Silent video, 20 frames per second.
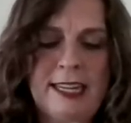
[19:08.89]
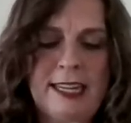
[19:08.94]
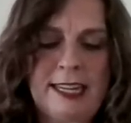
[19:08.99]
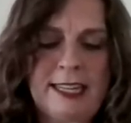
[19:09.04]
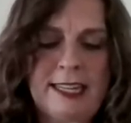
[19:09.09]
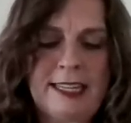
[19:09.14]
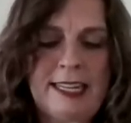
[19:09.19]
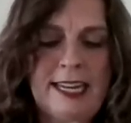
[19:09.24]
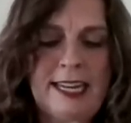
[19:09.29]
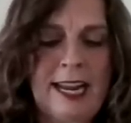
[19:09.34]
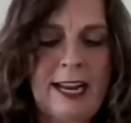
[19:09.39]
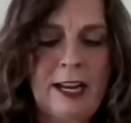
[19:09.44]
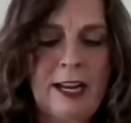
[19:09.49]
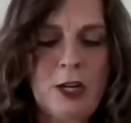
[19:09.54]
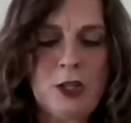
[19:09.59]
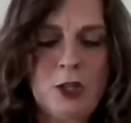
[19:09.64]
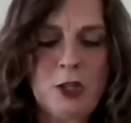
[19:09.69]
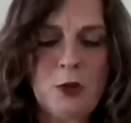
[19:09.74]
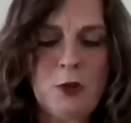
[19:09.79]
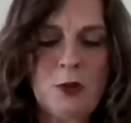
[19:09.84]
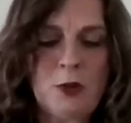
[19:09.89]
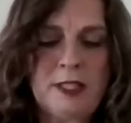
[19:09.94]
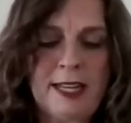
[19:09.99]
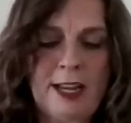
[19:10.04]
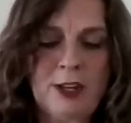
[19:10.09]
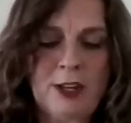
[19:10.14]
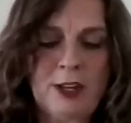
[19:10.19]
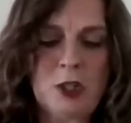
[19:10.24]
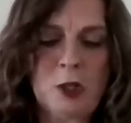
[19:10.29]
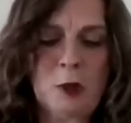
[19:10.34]
Indiana Dunes
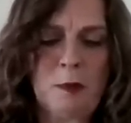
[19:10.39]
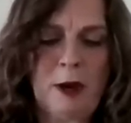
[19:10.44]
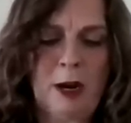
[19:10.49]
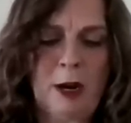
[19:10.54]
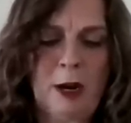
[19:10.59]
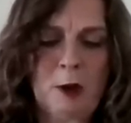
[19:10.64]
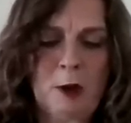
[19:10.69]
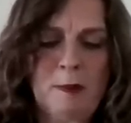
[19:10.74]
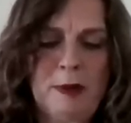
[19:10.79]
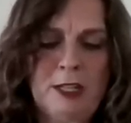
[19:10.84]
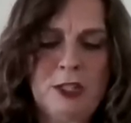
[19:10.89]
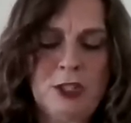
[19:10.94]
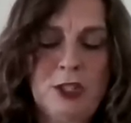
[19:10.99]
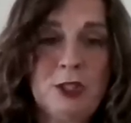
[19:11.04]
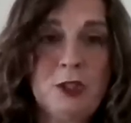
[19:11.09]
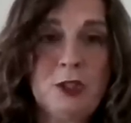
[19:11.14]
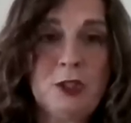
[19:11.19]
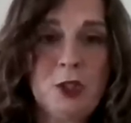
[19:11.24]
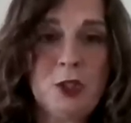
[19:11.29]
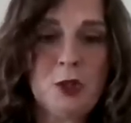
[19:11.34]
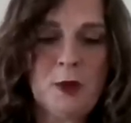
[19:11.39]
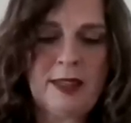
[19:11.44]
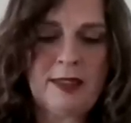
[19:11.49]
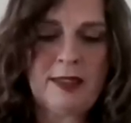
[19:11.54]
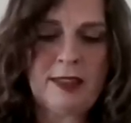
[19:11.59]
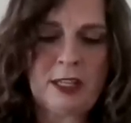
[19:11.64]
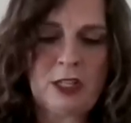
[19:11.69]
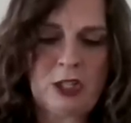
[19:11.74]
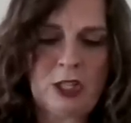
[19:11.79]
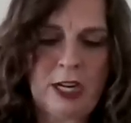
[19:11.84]
National Park beaches doing
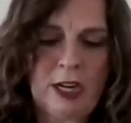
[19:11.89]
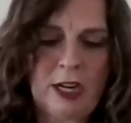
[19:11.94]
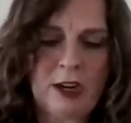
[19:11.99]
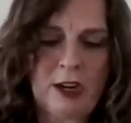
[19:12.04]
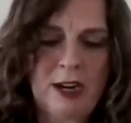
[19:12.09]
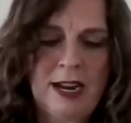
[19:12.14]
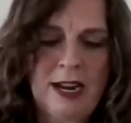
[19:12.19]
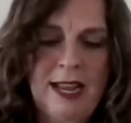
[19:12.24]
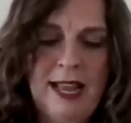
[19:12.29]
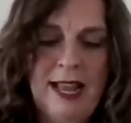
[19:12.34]
this year?